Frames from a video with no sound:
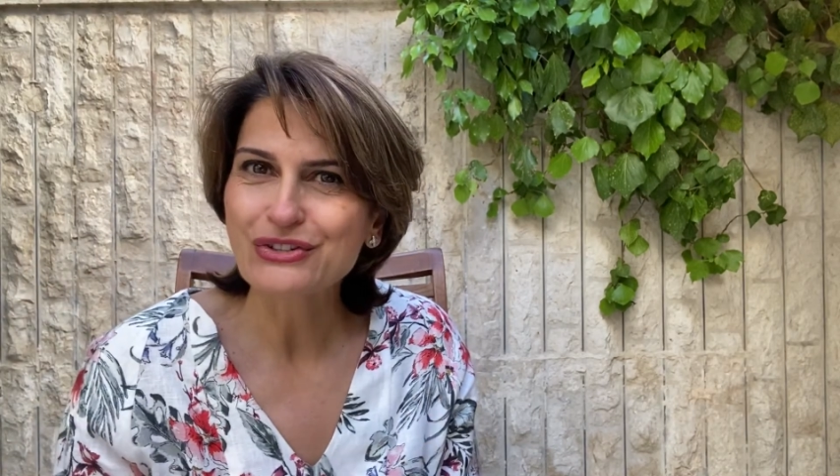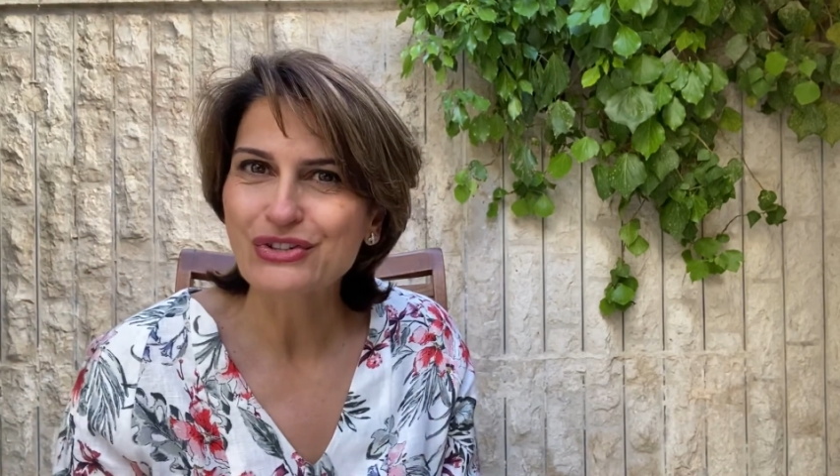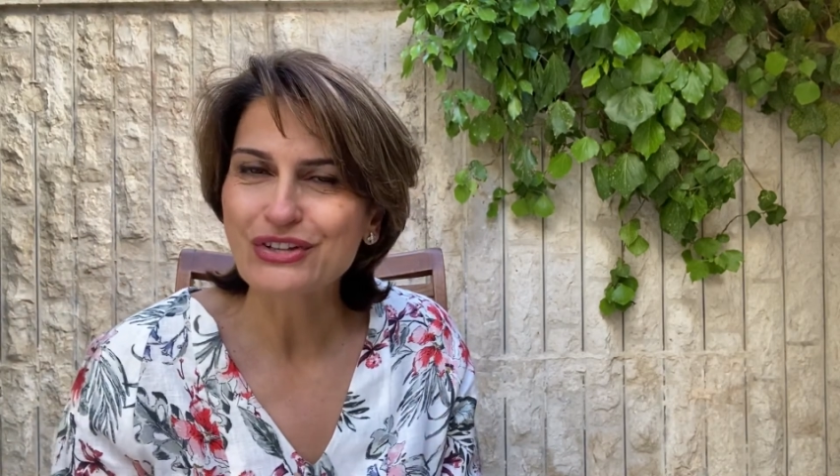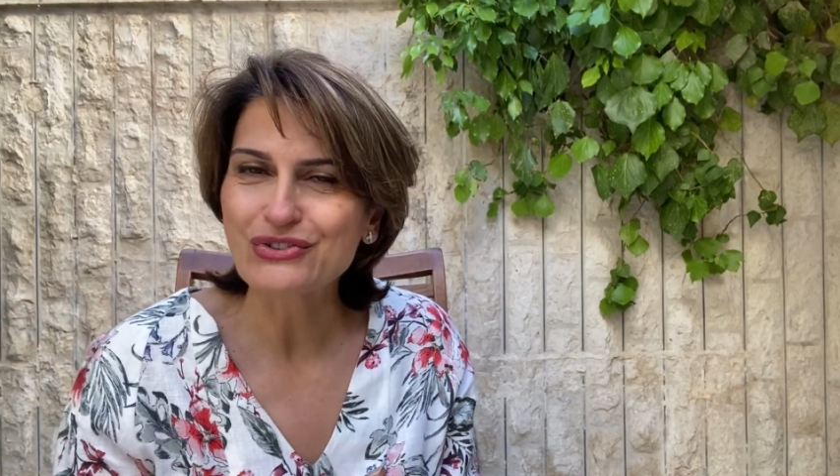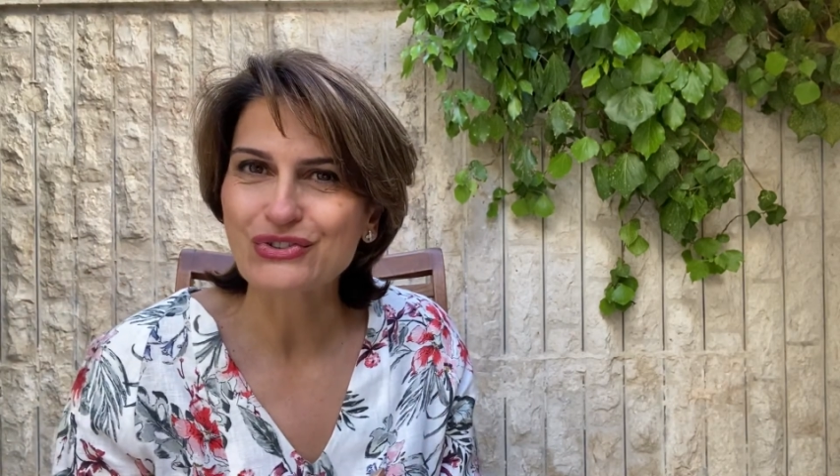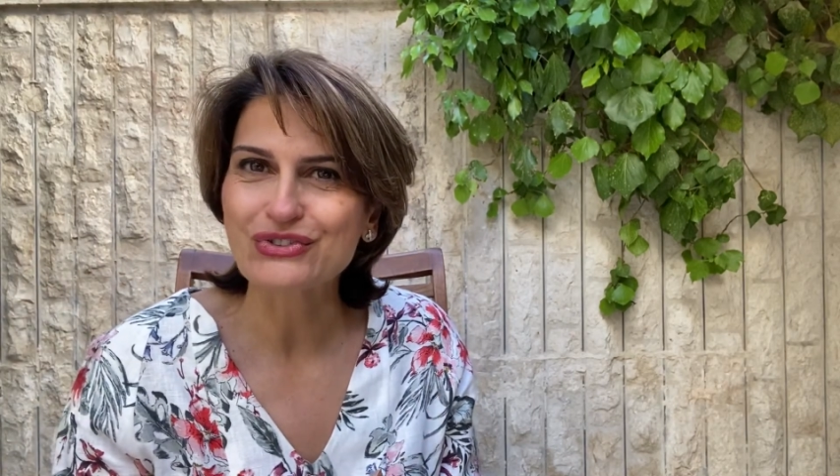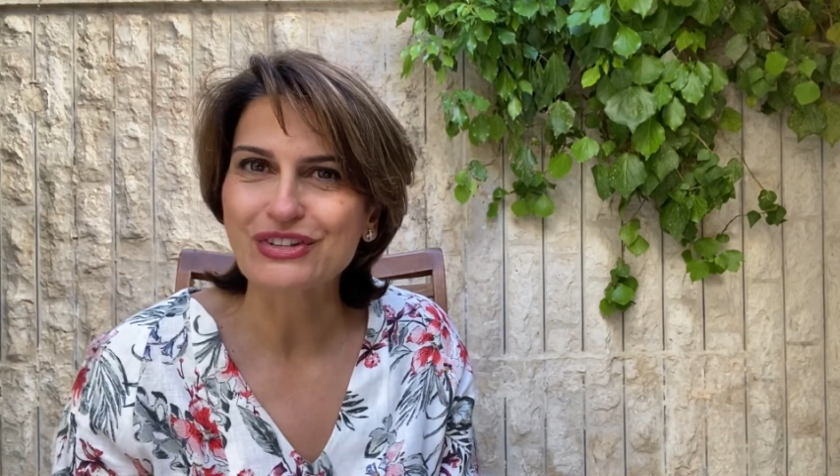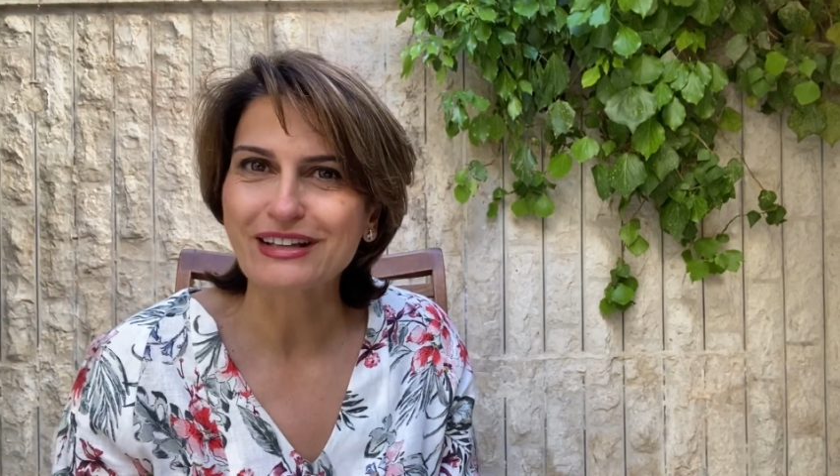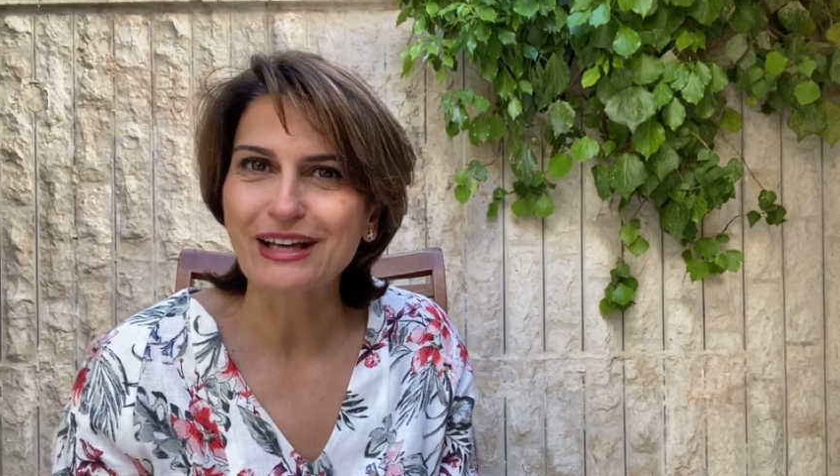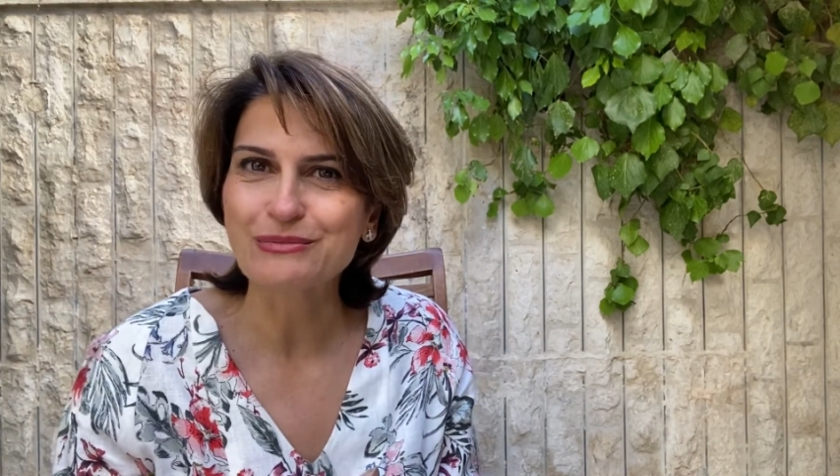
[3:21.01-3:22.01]
gestures
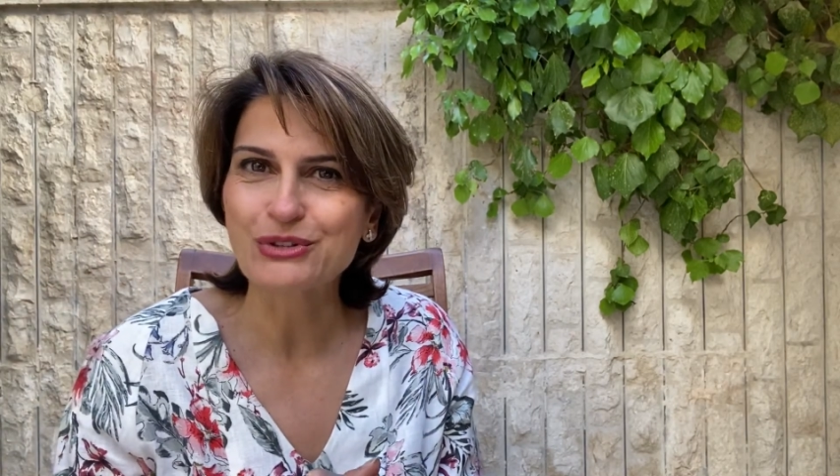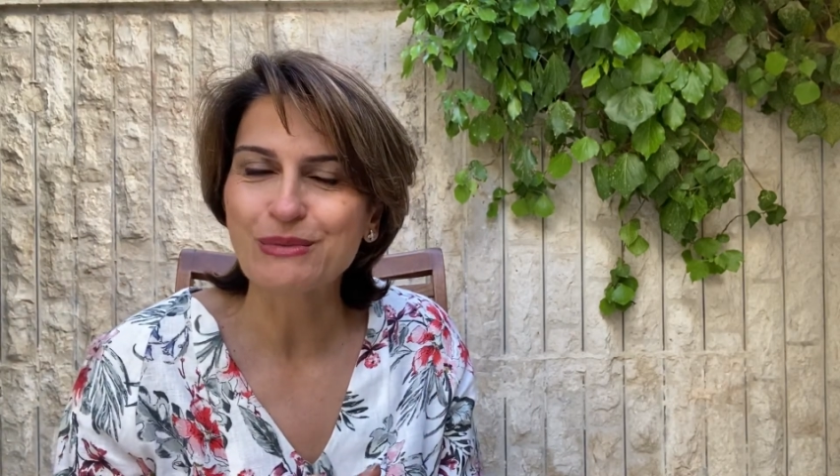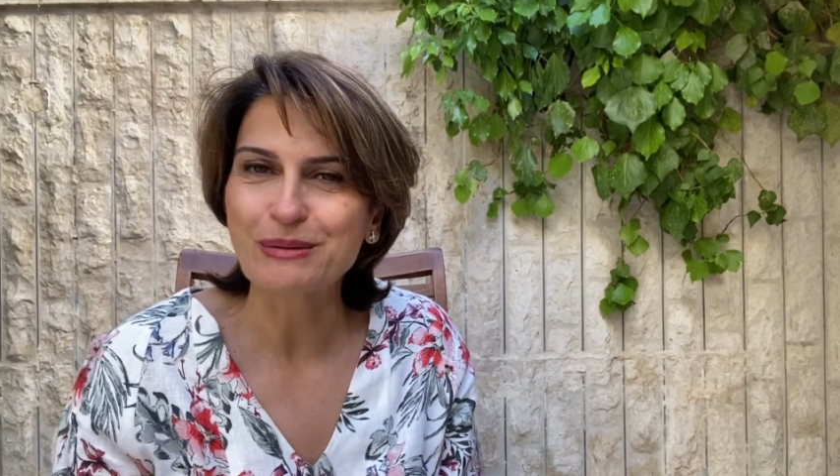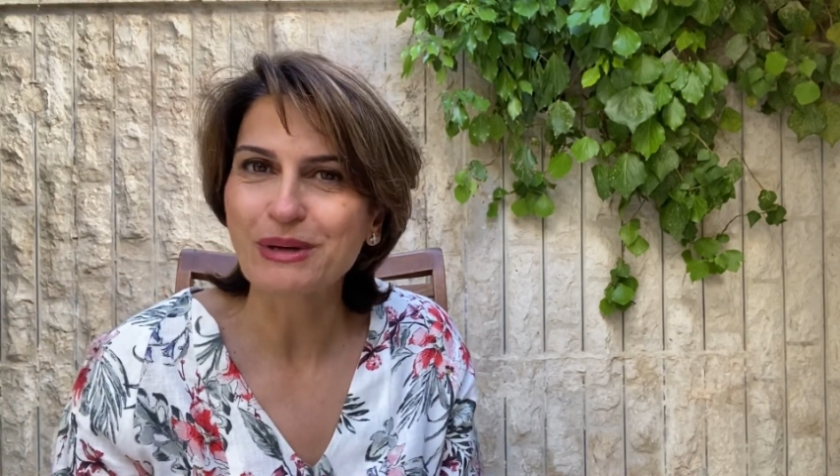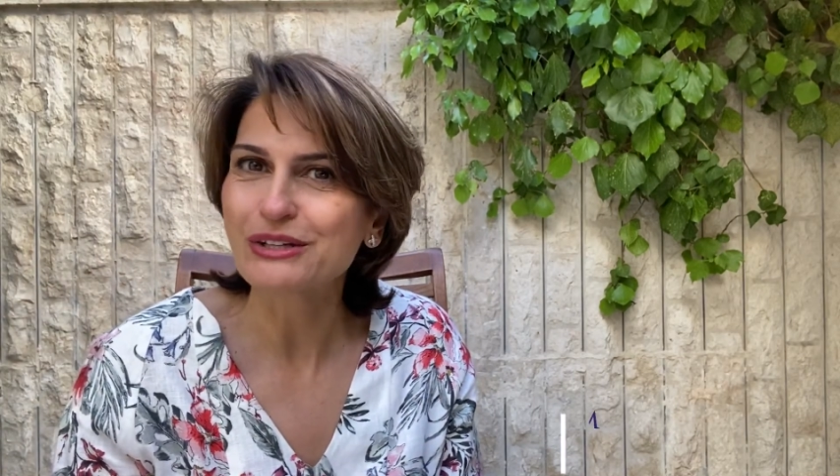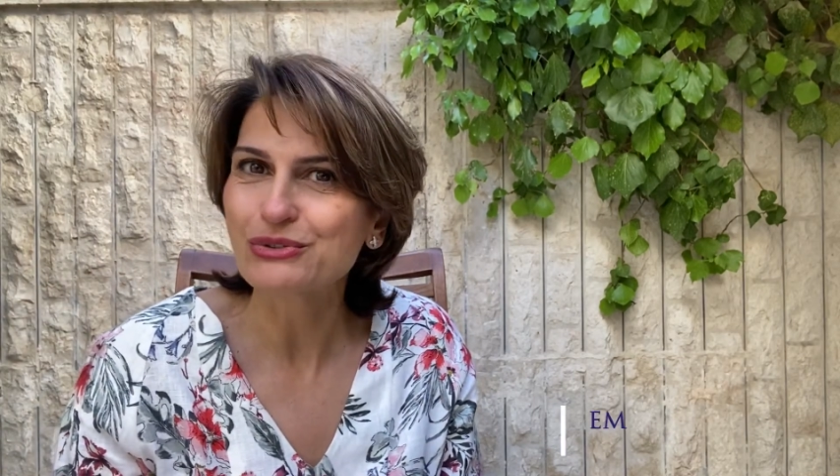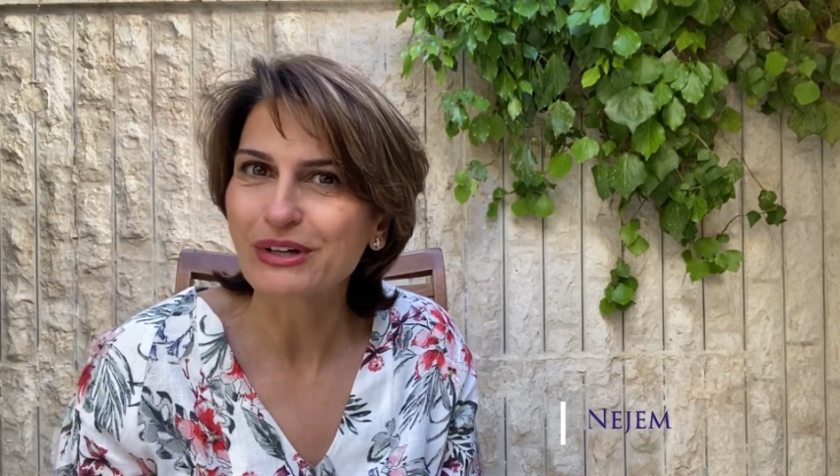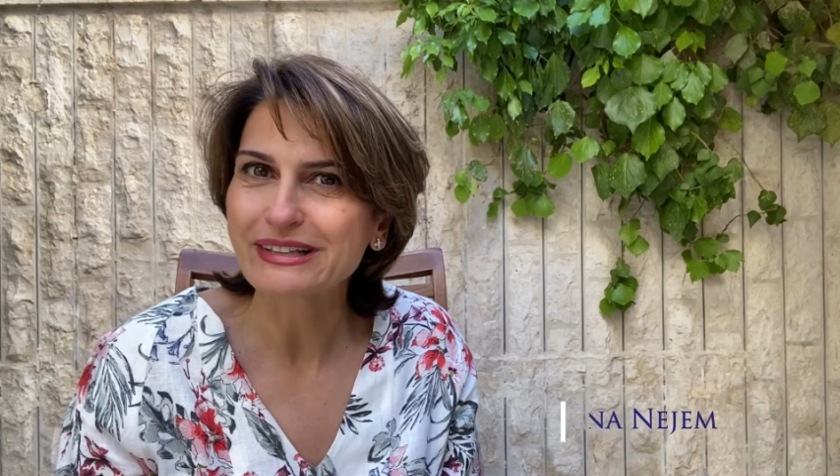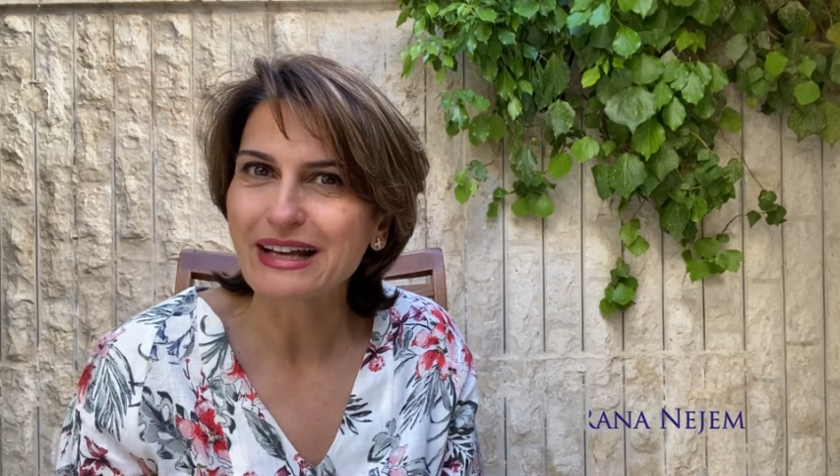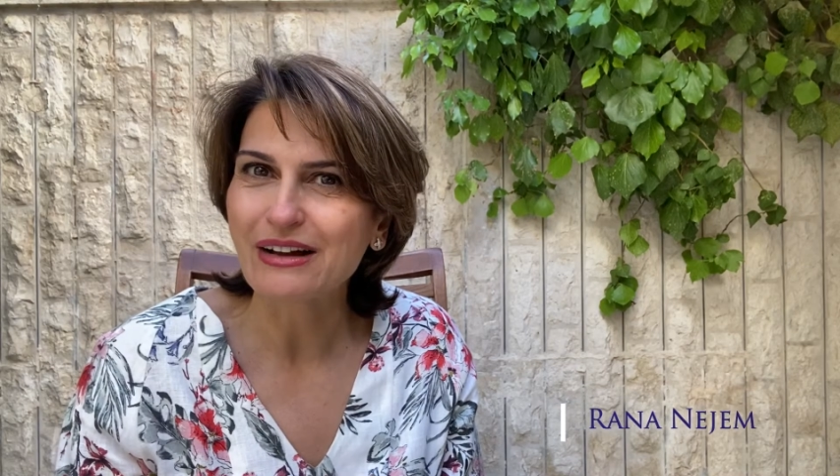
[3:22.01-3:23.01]
that come to my mind
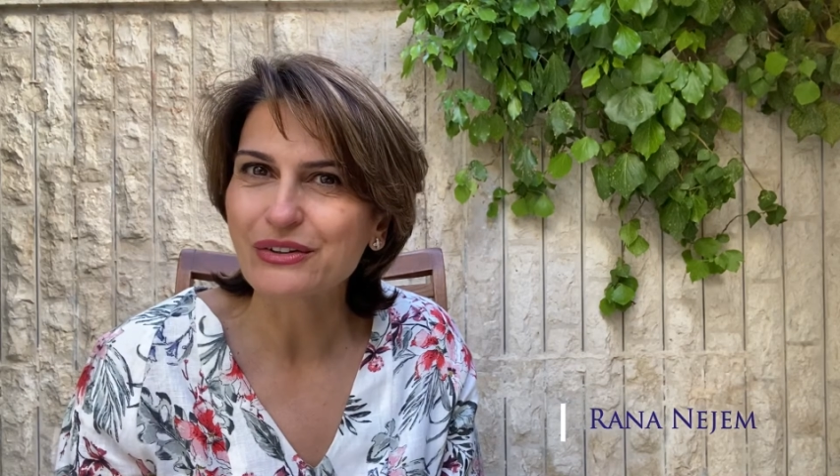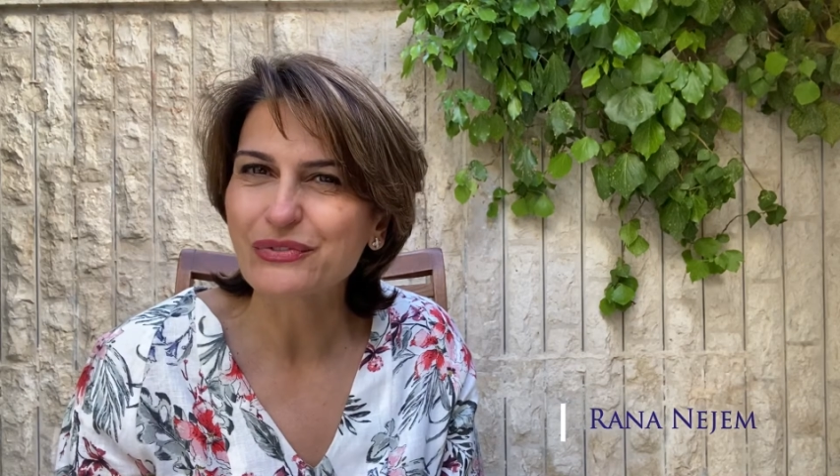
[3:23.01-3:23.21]
right now.